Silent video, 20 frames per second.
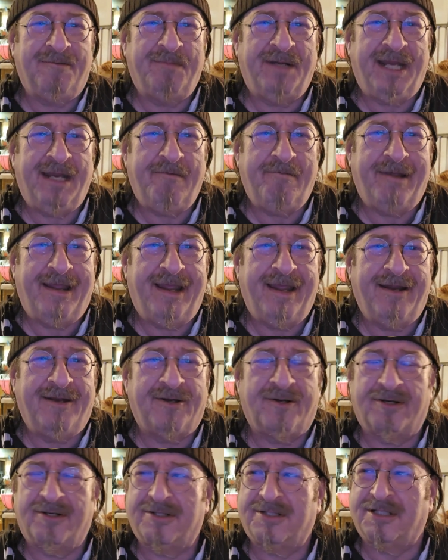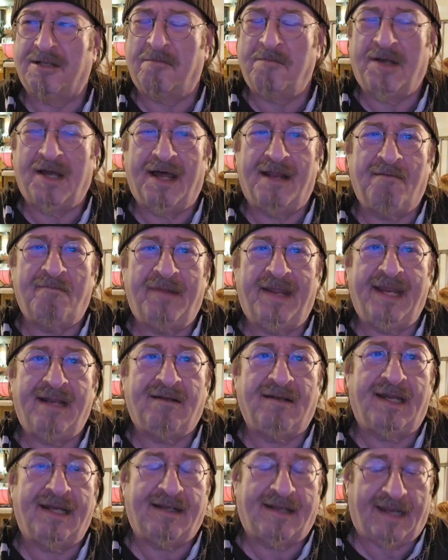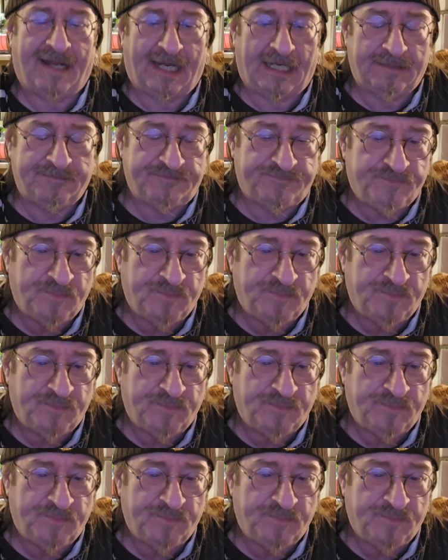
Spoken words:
minivan, or some kind of make like that.